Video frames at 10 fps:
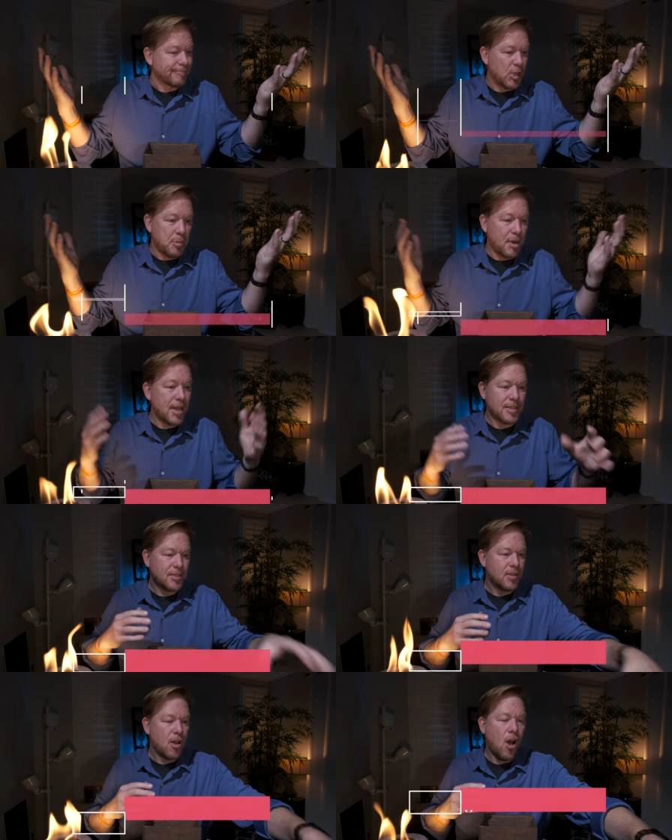The
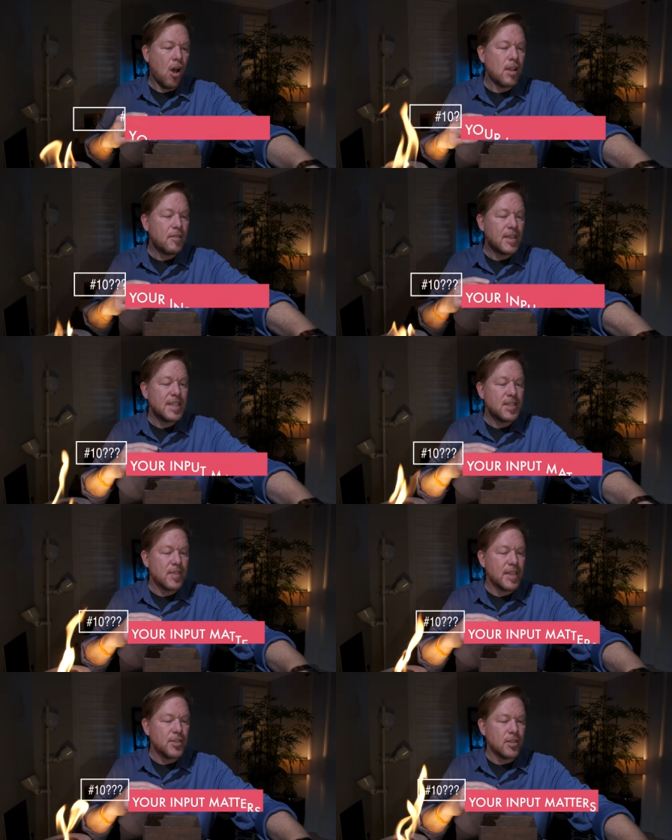price. All of these
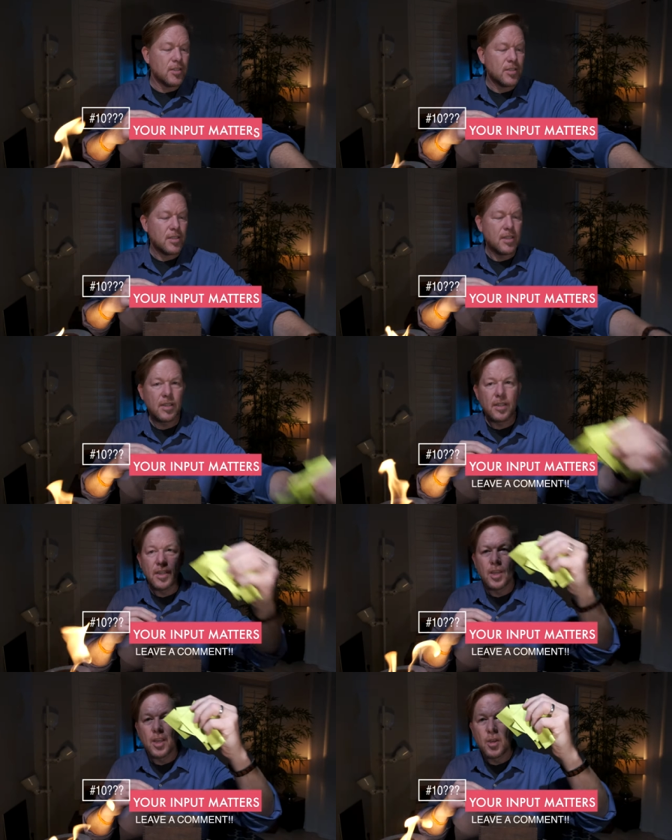features,
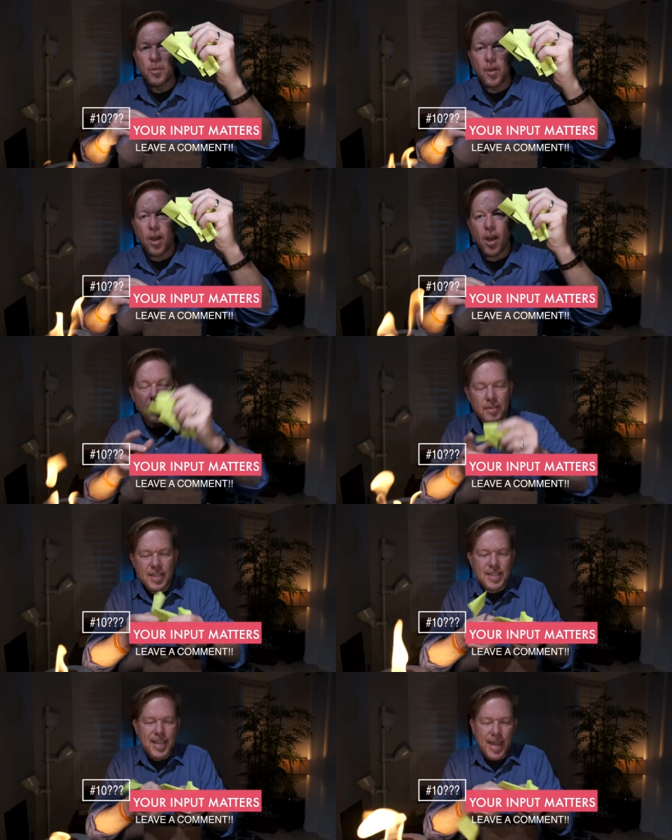all of
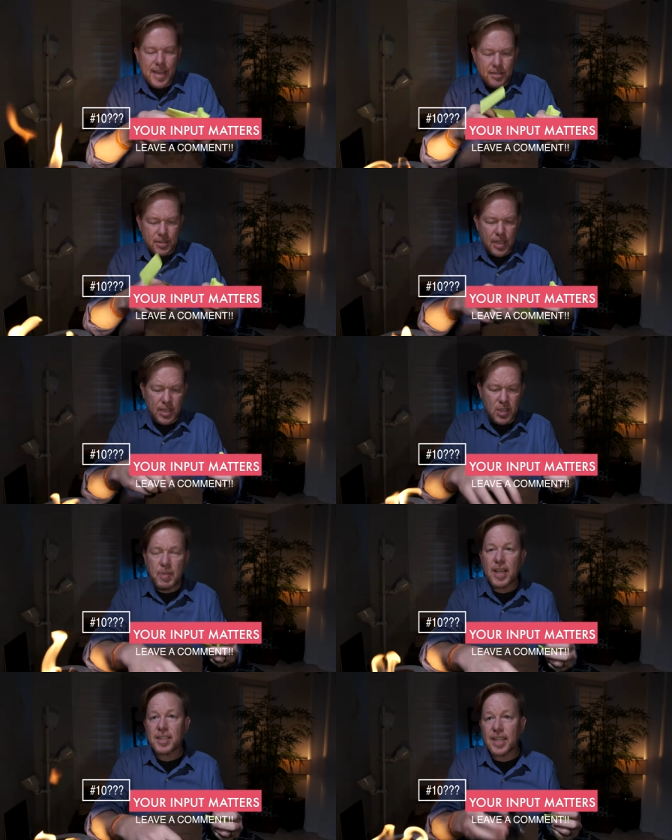these things,
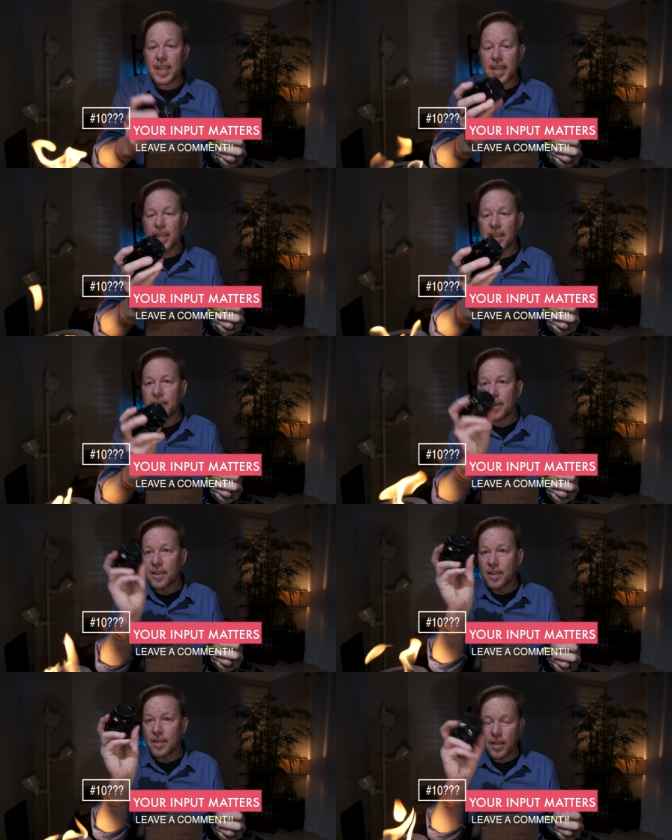especially
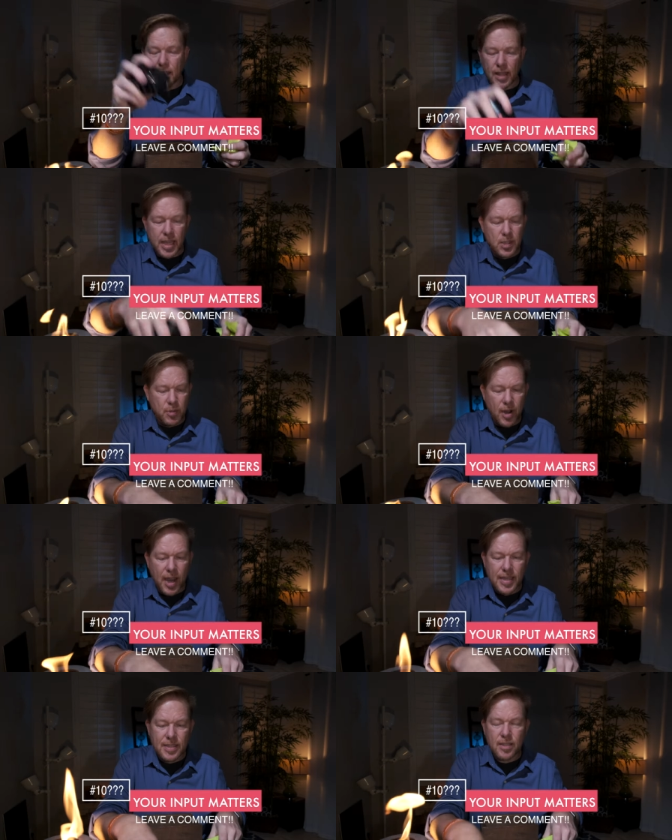the lens
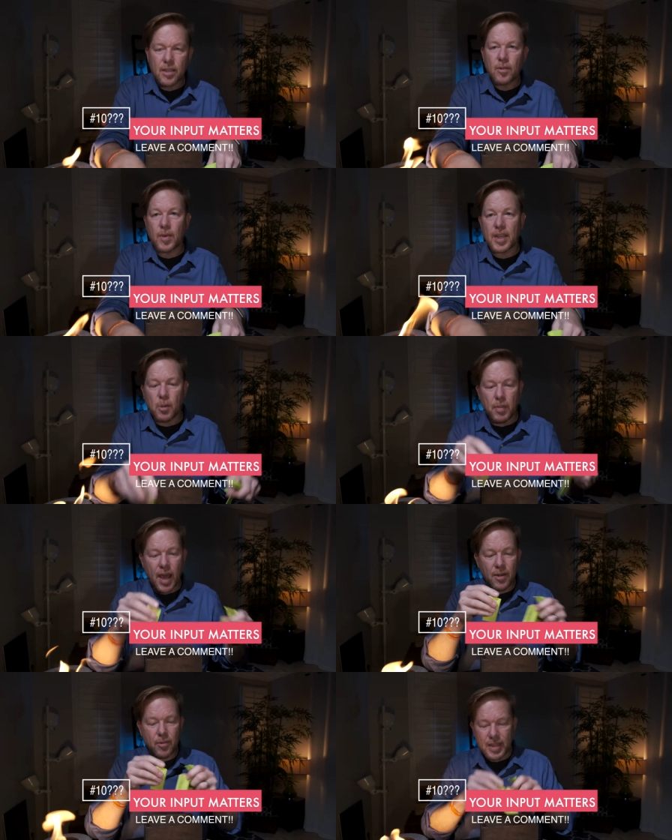price, when
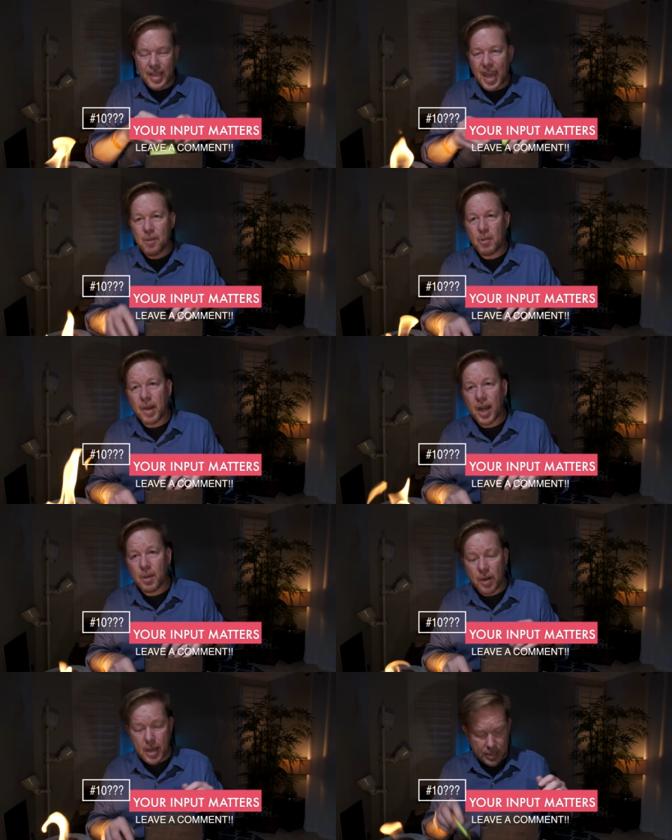combined with the camera body
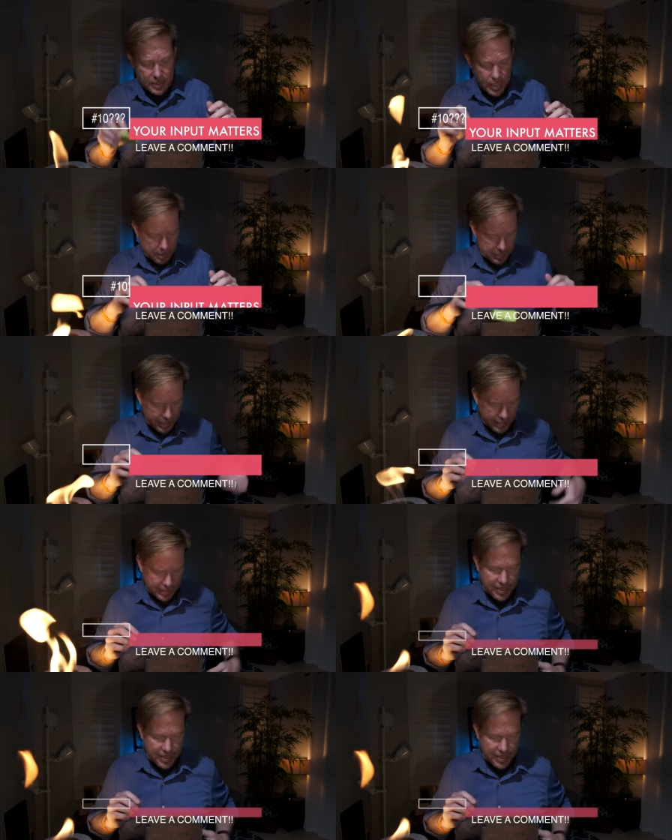price, and I'm like,